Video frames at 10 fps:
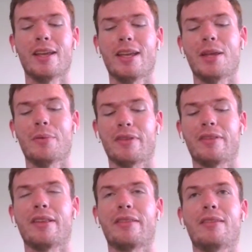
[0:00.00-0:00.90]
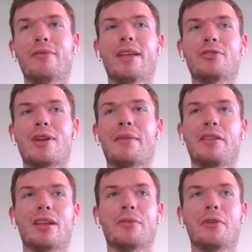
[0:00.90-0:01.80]
he was insistent that traveling
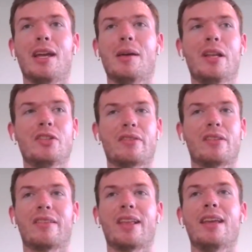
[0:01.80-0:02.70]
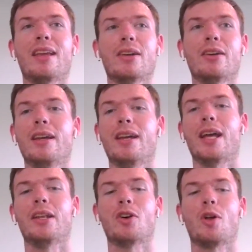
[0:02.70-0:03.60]
is not for him and he's just going to stay here
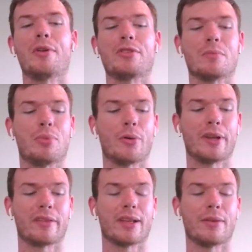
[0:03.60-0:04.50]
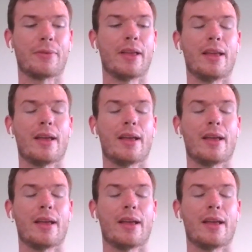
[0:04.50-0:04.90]
and do a whole bunch of boring stuff.